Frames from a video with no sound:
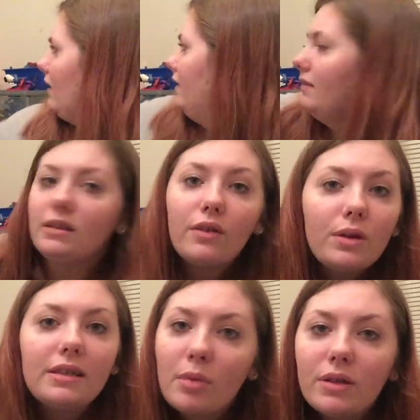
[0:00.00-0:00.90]
And then he's got
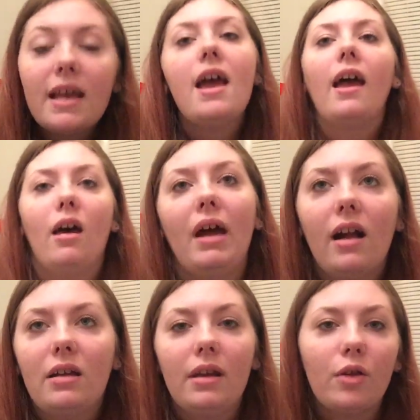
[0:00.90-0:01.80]
little ones, he's got big ones. I got
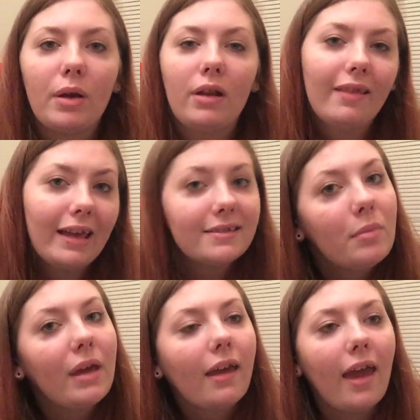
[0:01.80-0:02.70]
him another big one on my kid's
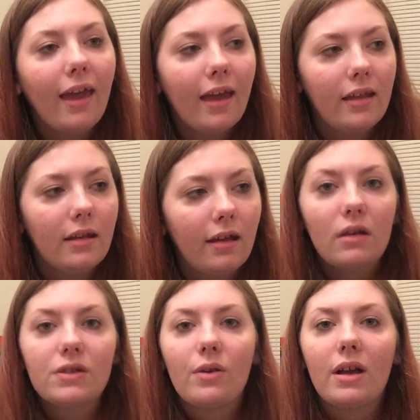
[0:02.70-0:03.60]
zombie kid, and he
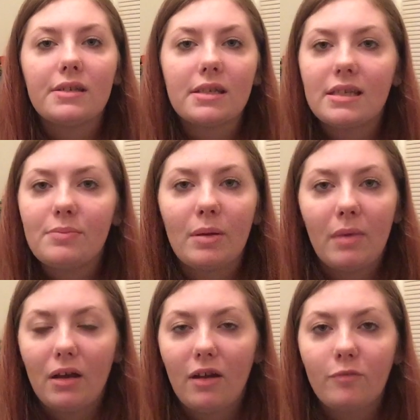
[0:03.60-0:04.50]
also has like this big
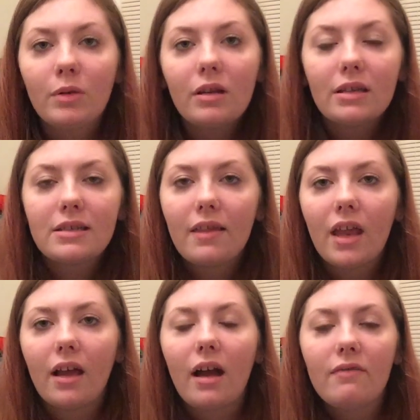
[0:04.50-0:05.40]
Minecraft building set
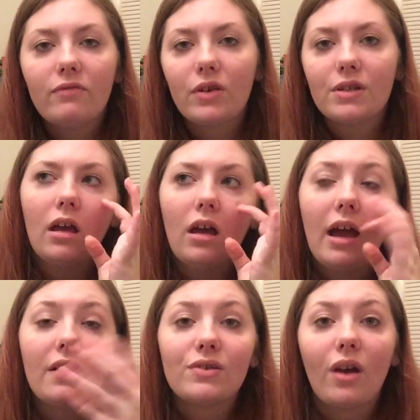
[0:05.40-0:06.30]
that I got him for Christmas.
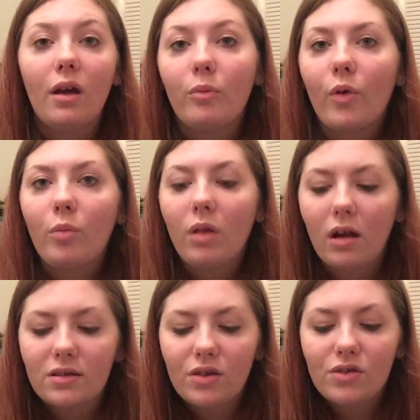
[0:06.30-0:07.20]
I also got him
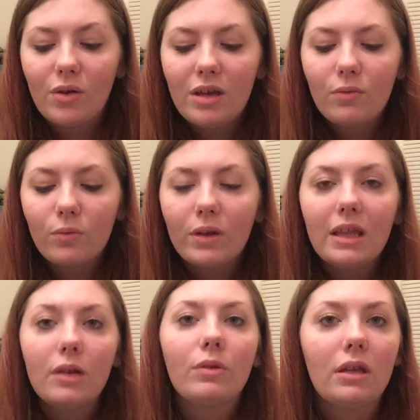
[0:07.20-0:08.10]
Roblox. So he
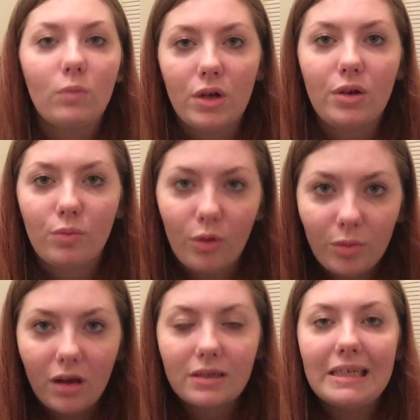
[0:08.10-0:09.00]
really, really wanted
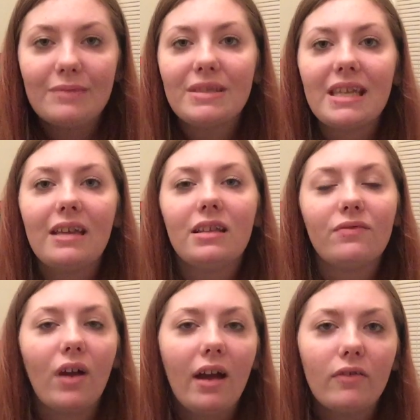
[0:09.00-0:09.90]
Roblox. He's been saying this
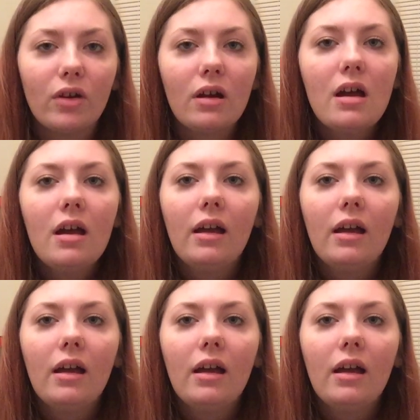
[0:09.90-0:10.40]
forever.